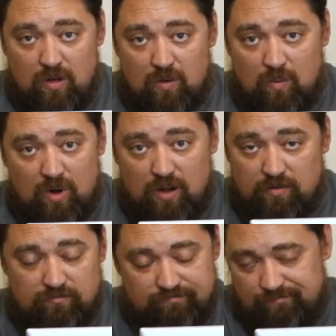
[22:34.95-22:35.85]

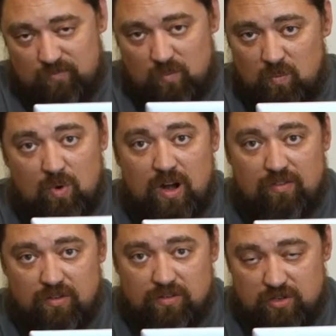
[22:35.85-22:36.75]

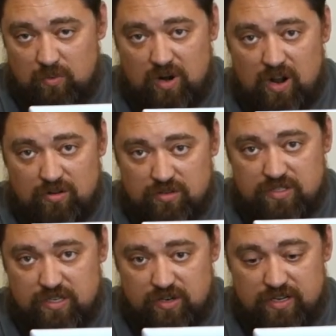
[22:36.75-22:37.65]
100
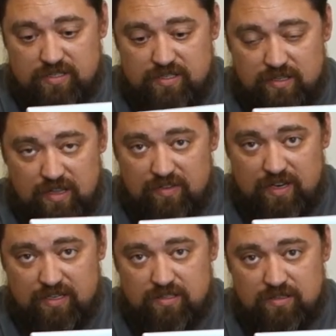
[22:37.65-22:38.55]
series
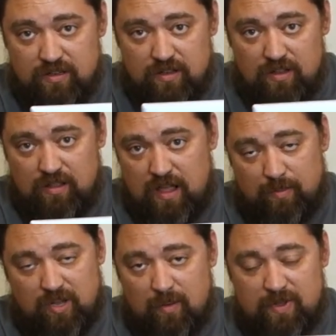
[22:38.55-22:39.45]
11-inch
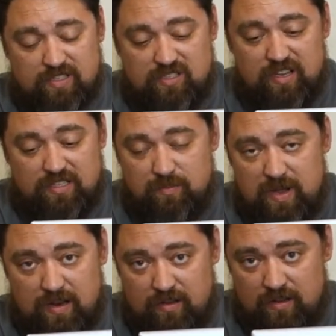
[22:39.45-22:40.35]
laptop has just
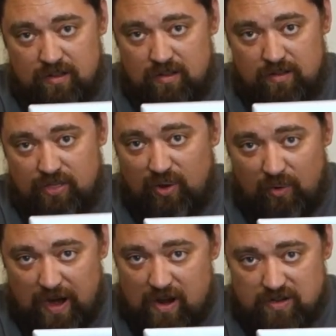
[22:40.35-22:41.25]
been the
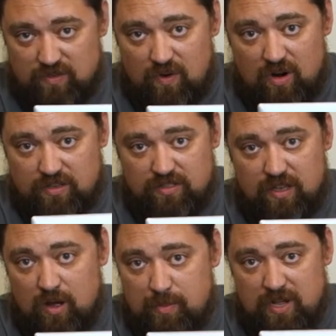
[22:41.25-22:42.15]
crown as far as
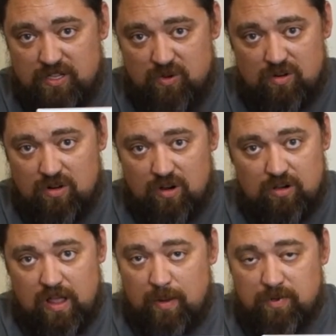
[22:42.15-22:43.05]
sub $200
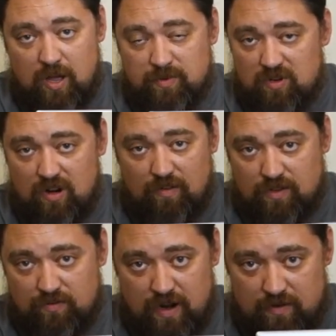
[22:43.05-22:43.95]
laptops. You can
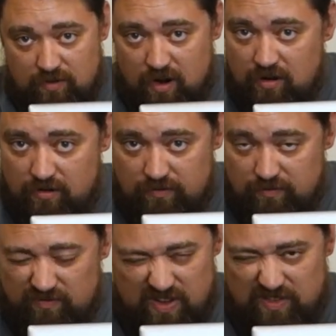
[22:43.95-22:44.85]
often find it for $150,
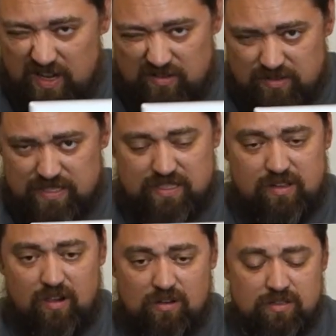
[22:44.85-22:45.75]

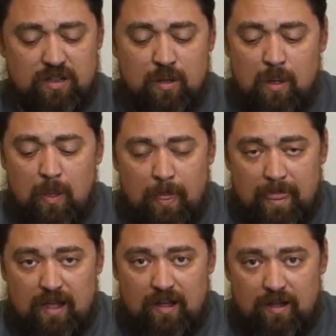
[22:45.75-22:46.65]
$160
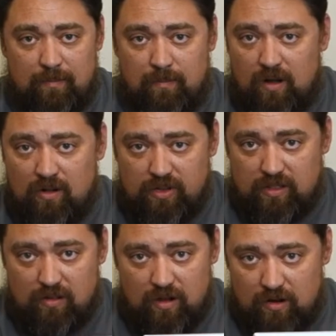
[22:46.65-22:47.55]
all day
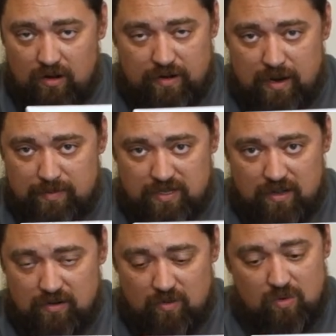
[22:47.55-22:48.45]
long on
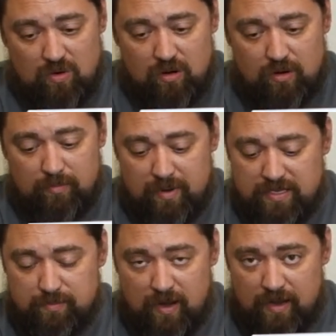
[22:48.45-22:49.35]
Amazon or
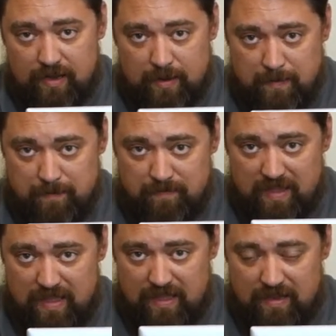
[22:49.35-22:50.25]
Best Buy,
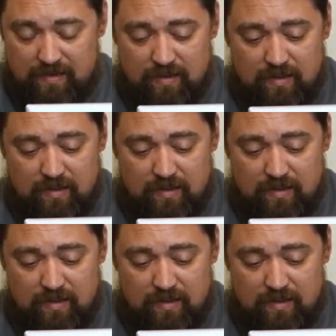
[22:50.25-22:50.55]
and